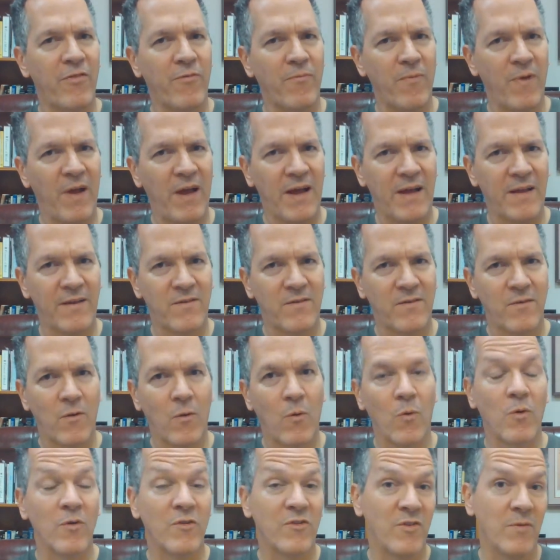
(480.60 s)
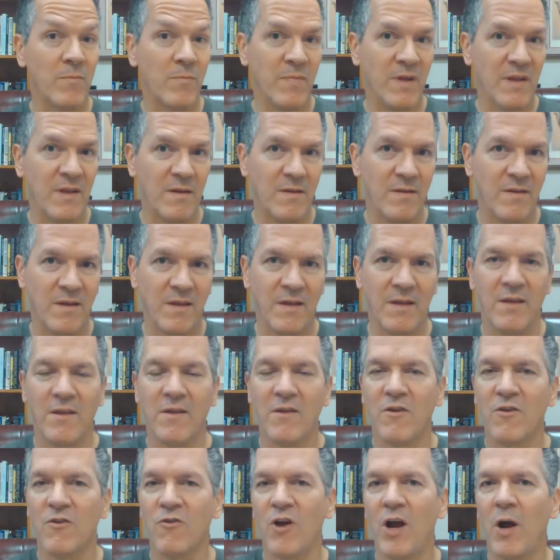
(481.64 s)
threat or timidity.
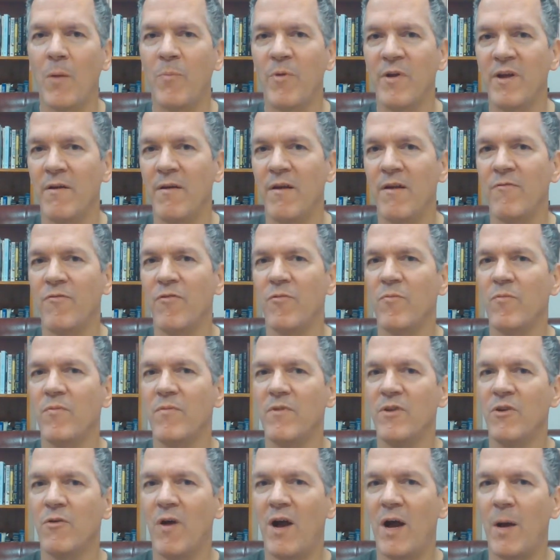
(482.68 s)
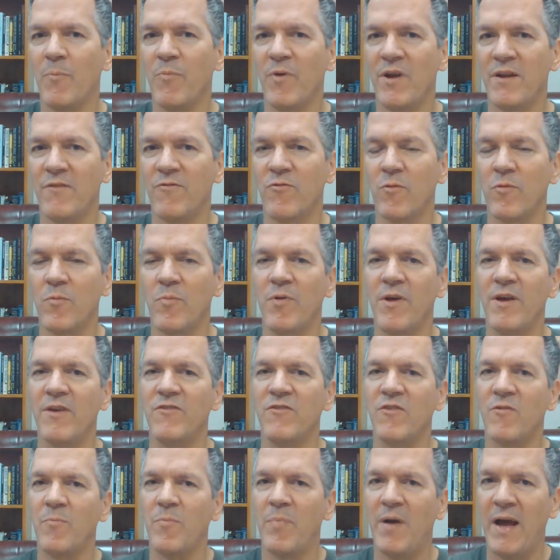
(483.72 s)
You're operating from a
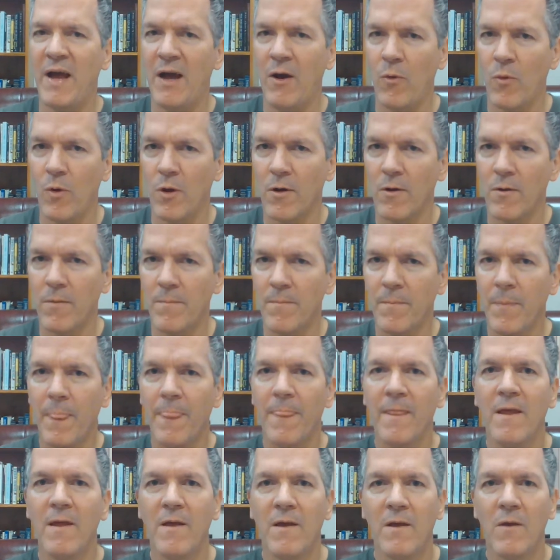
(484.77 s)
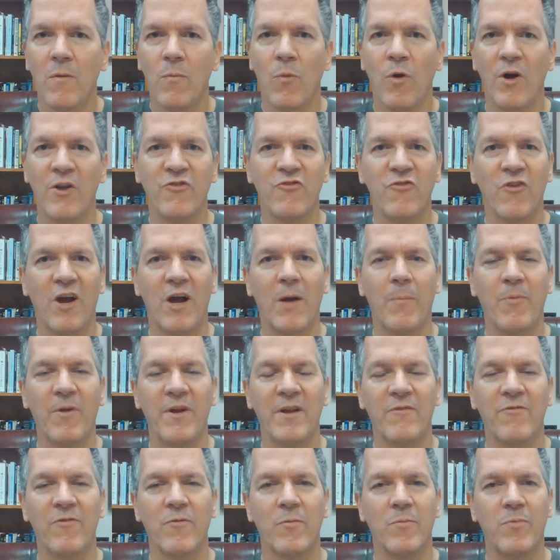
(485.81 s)
place of power. Once you're
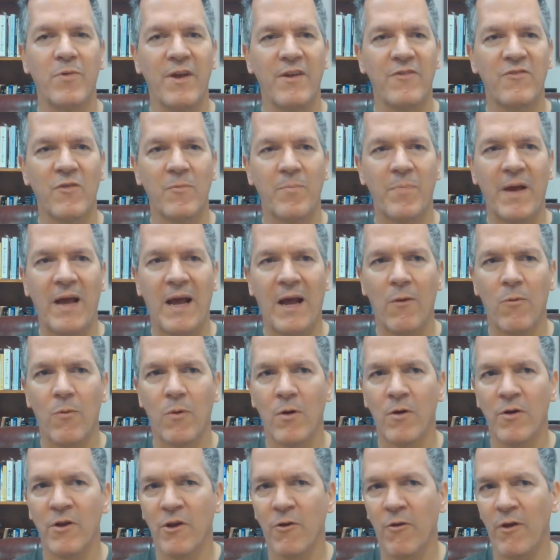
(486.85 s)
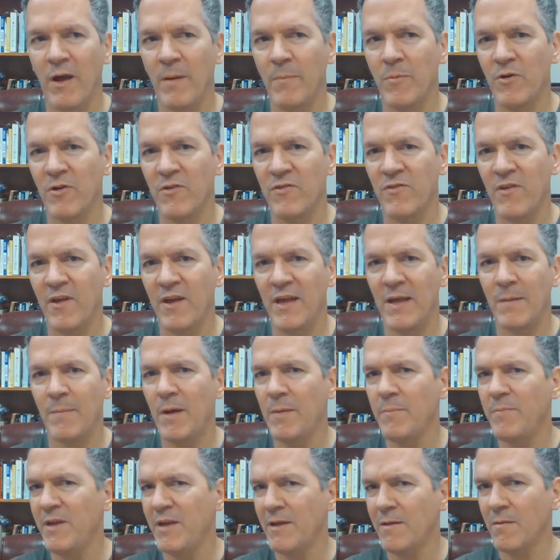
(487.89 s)
operating from a place of power, you're able to say, am
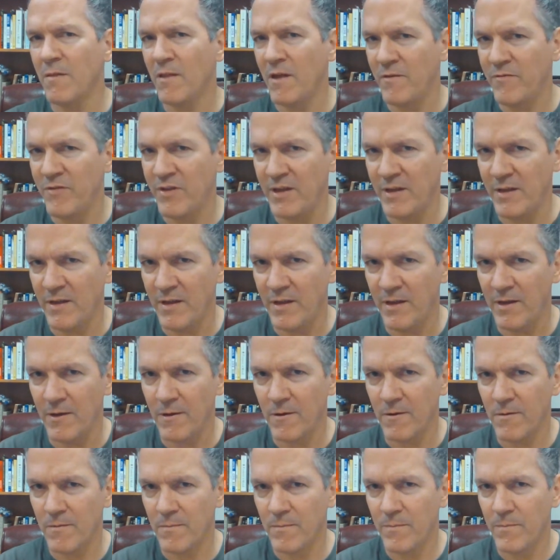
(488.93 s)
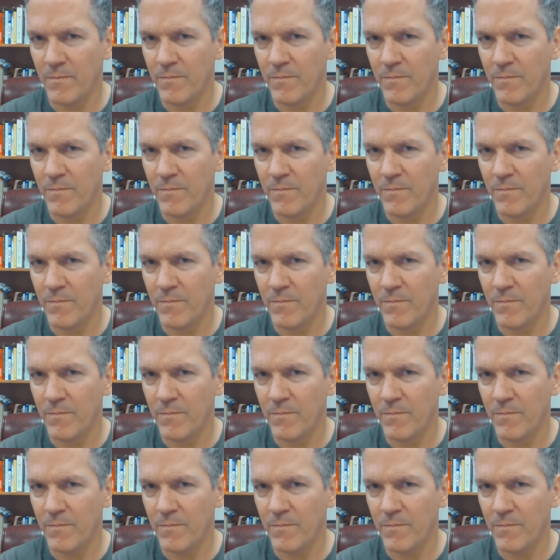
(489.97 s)
I being loving here?